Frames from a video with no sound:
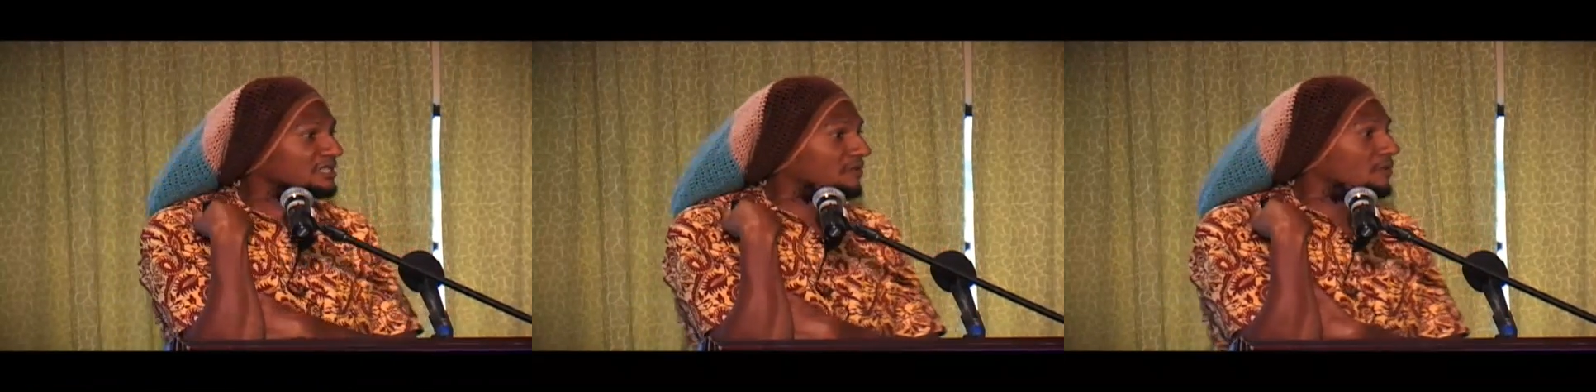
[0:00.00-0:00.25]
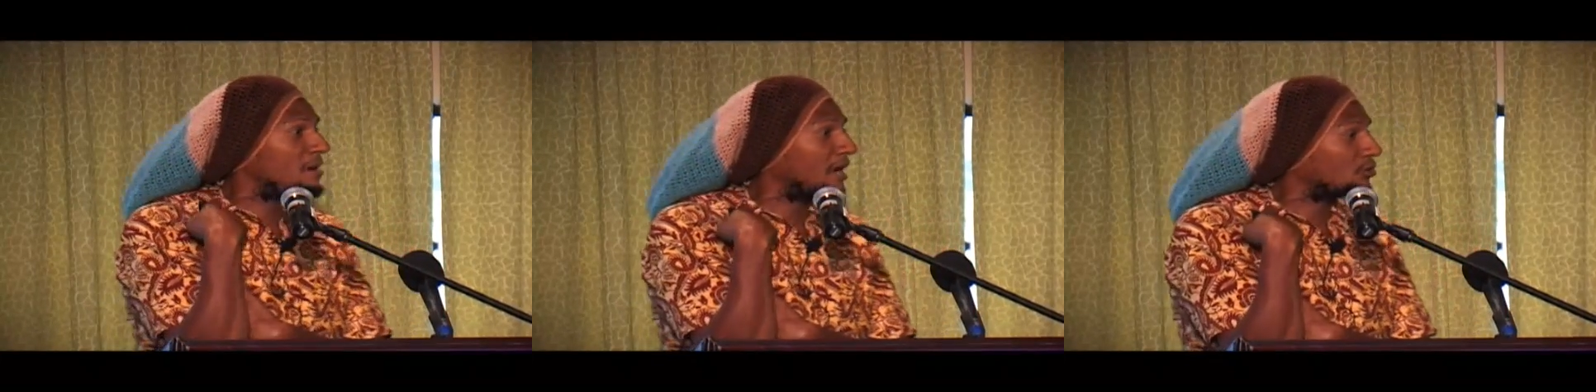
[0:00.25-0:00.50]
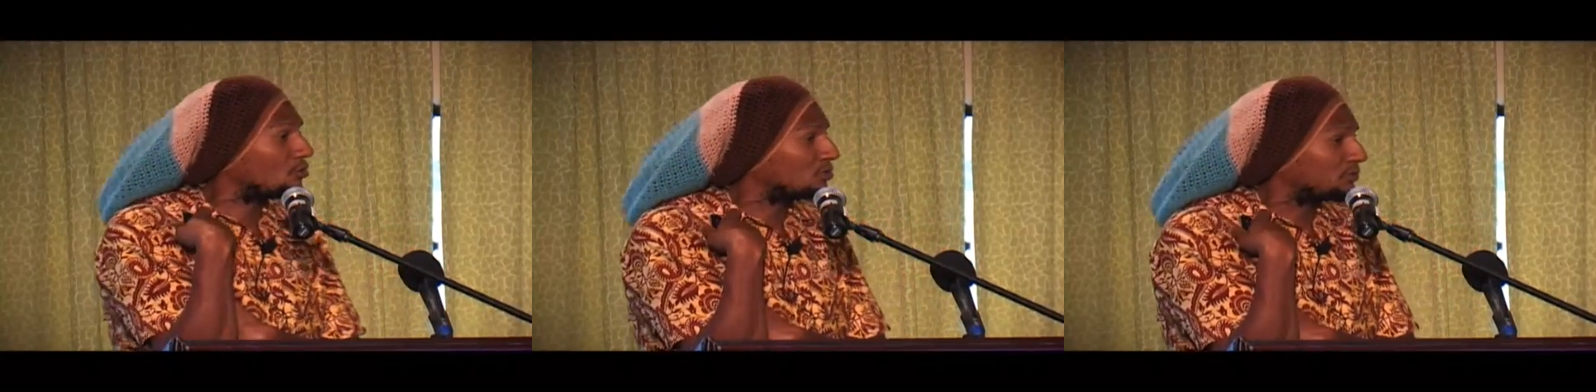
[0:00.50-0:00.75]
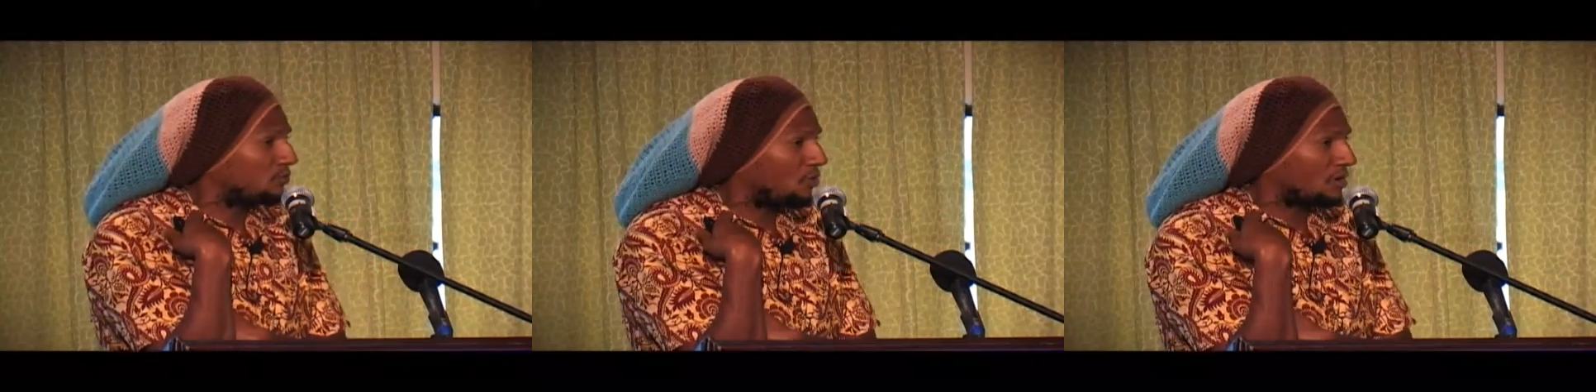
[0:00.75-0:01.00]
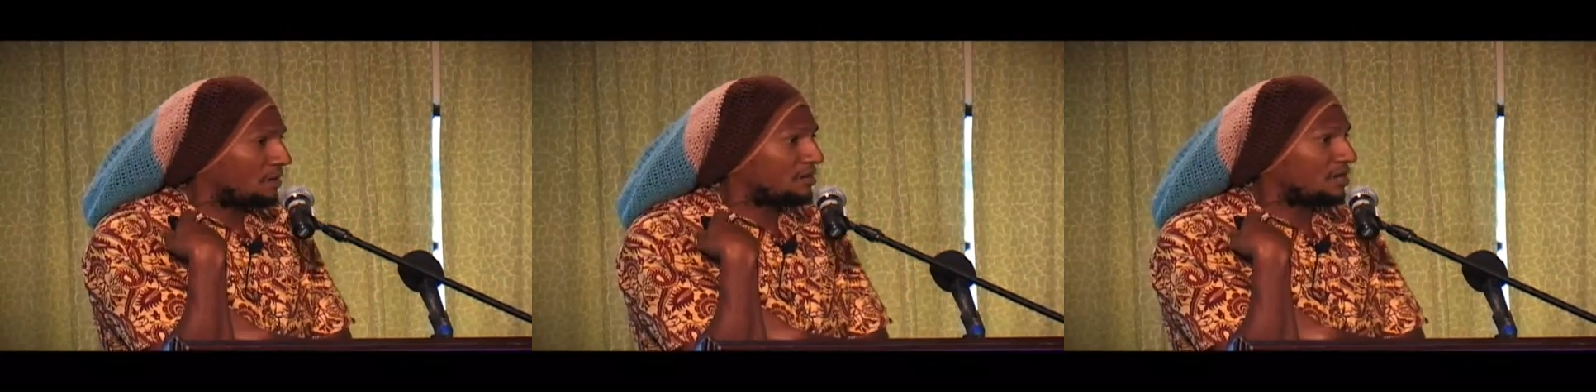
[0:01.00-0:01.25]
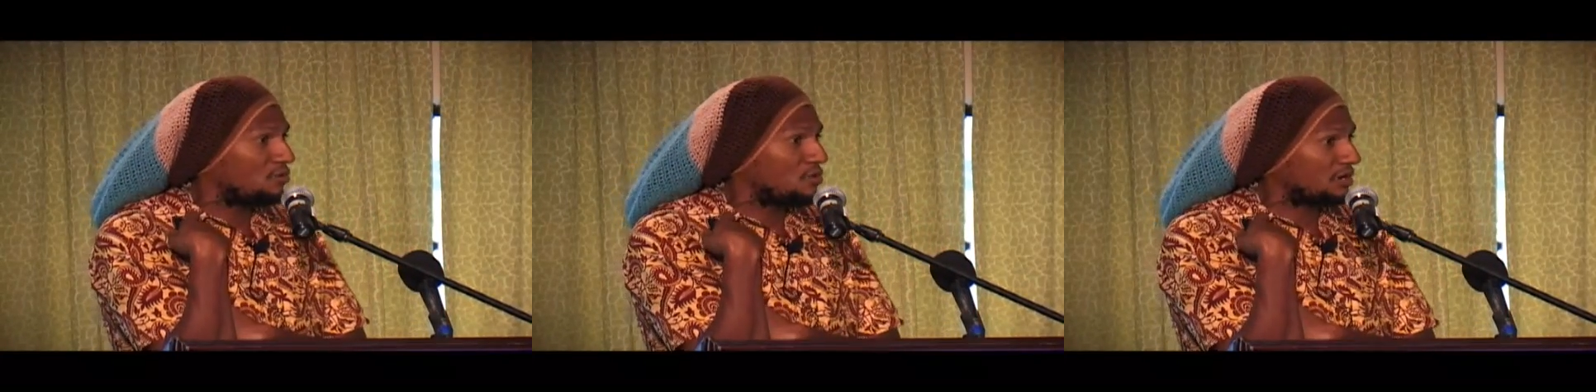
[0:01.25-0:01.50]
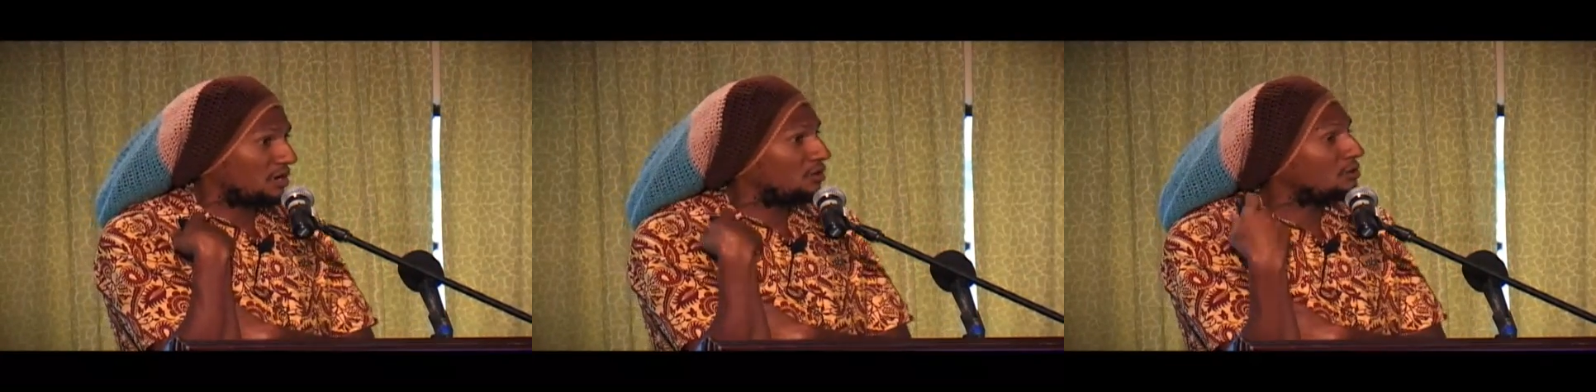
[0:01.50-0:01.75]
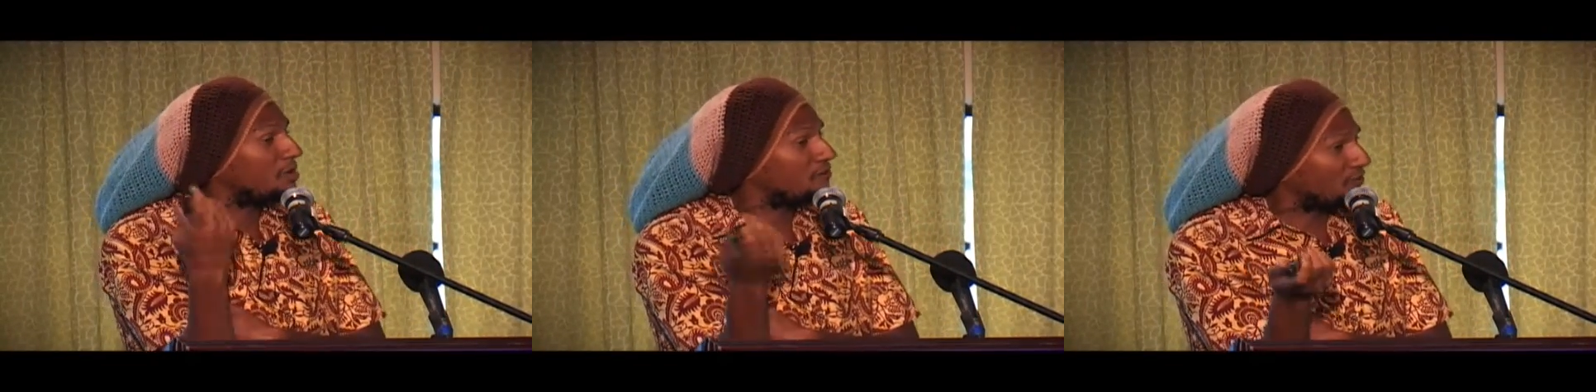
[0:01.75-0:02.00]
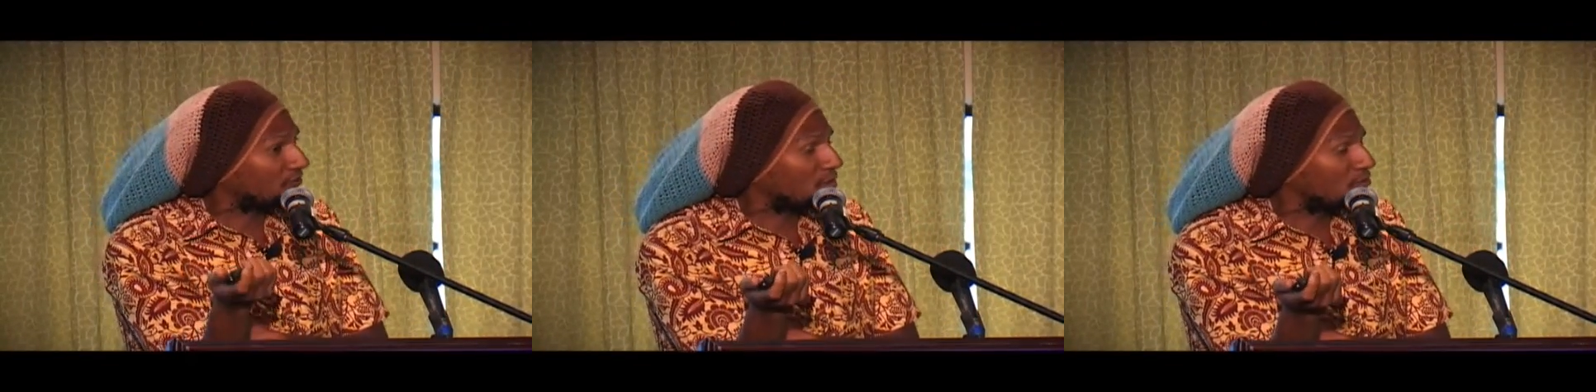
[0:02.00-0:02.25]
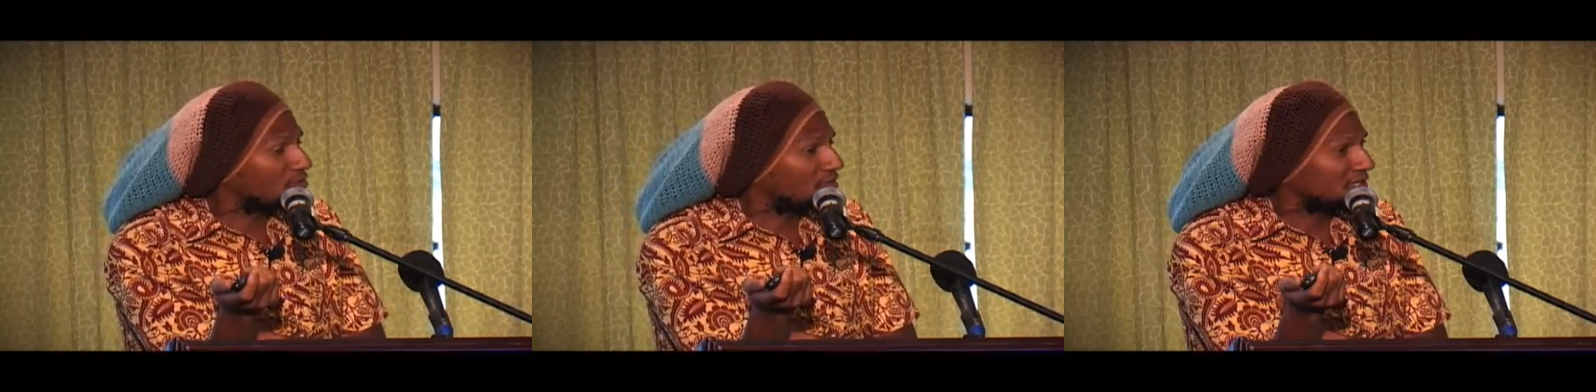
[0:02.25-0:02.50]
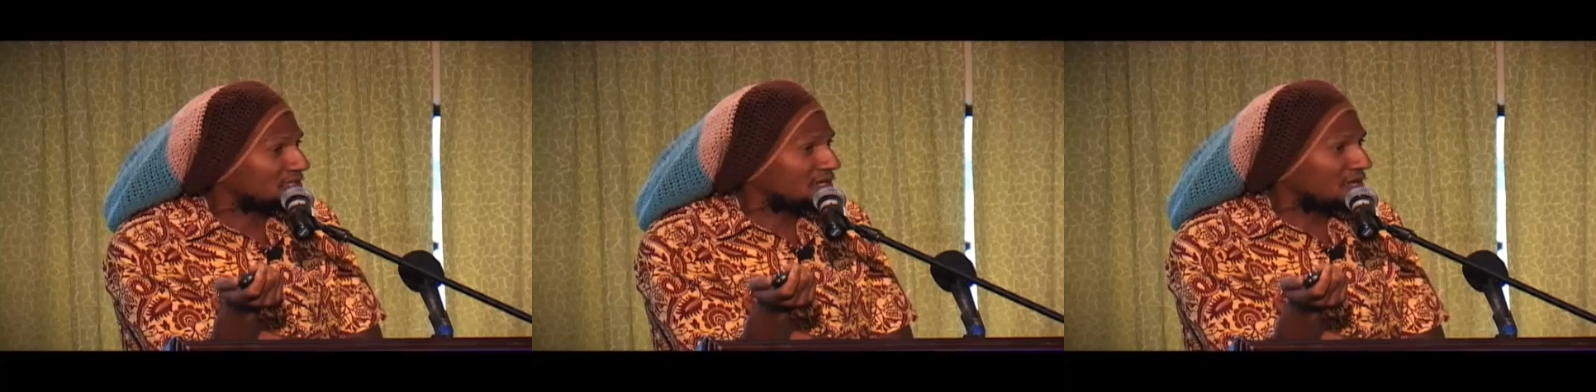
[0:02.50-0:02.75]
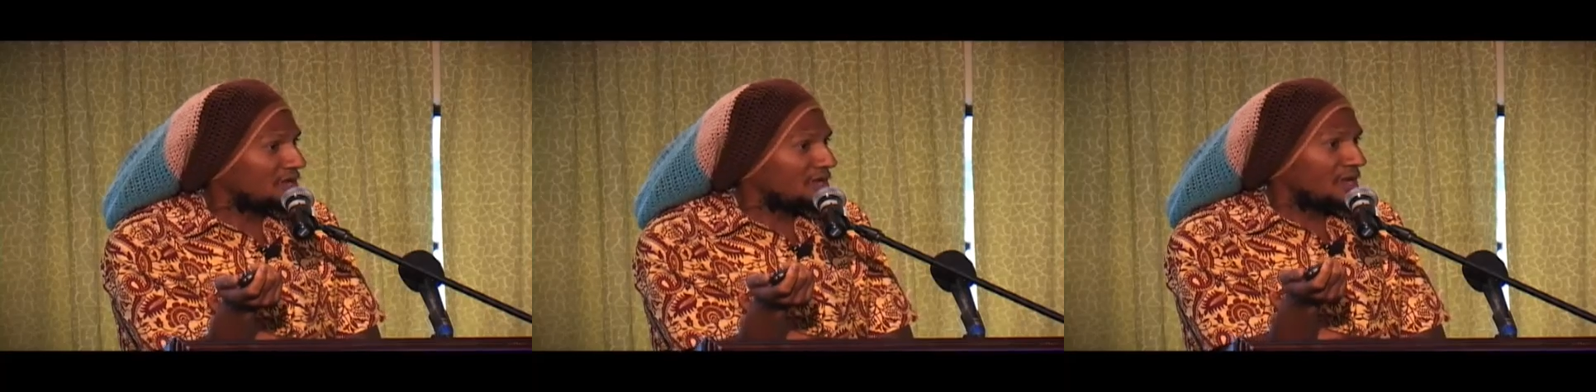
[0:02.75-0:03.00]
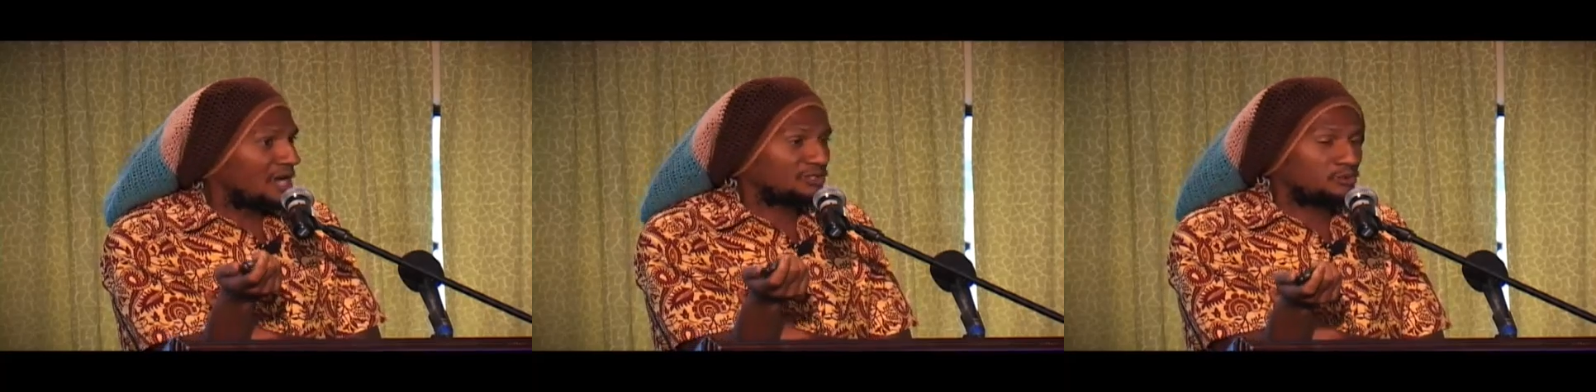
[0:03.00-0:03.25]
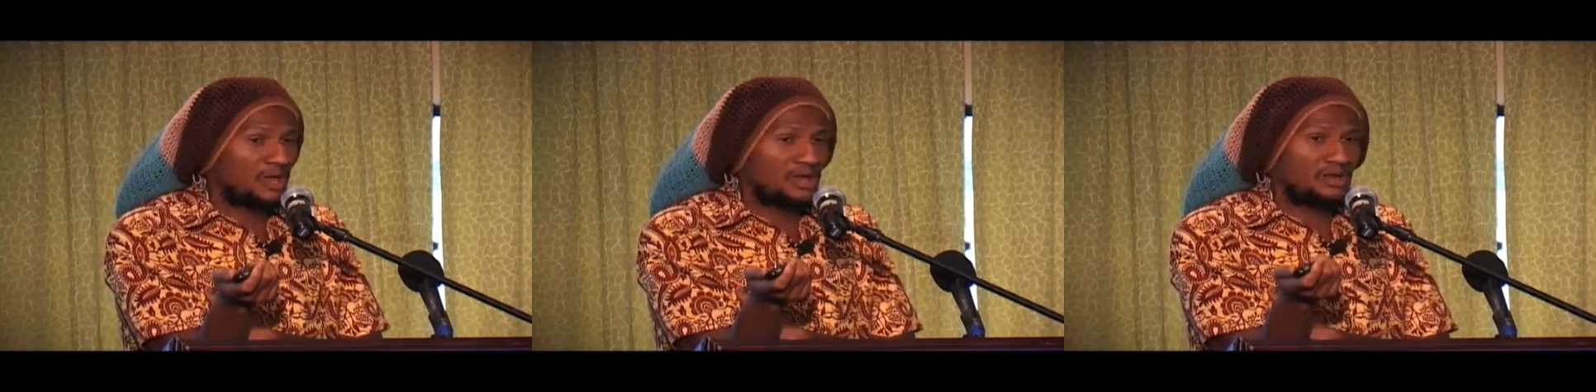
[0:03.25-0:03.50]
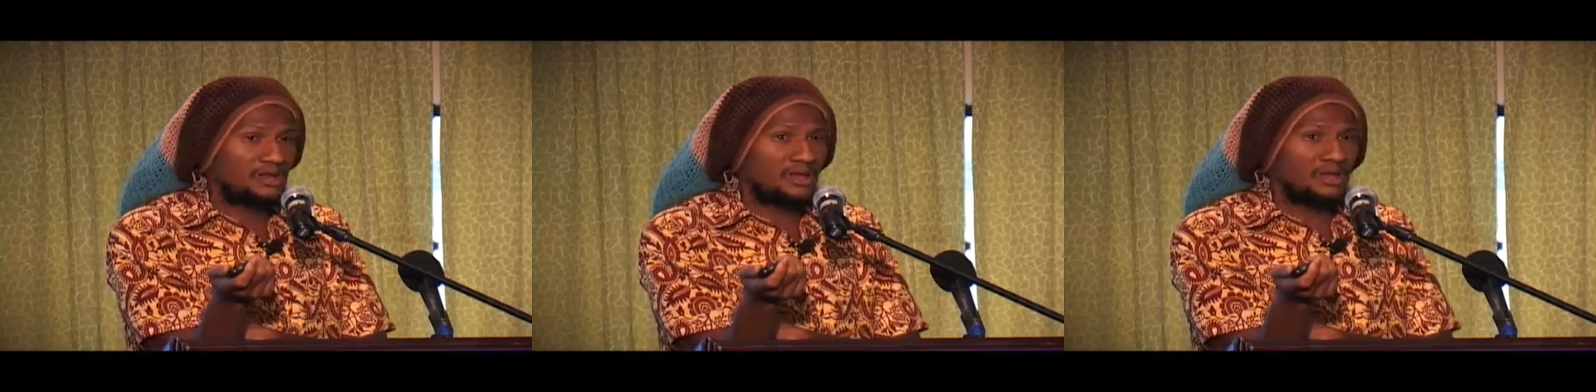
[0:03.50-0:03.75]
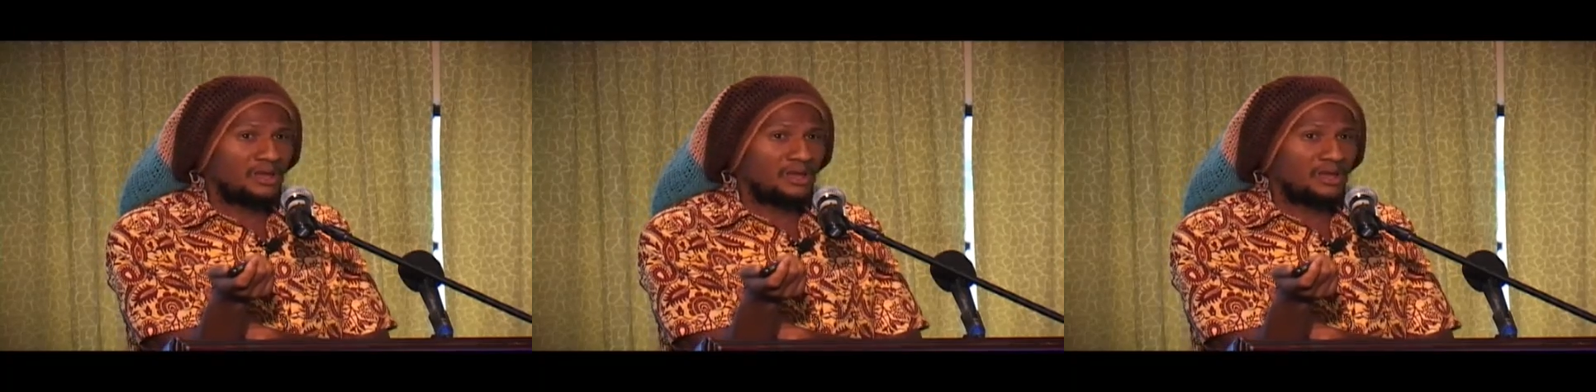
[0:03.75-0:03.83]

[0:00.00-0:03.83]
Digicel have the Back to Roots program, and they're working in a number of different communities as well.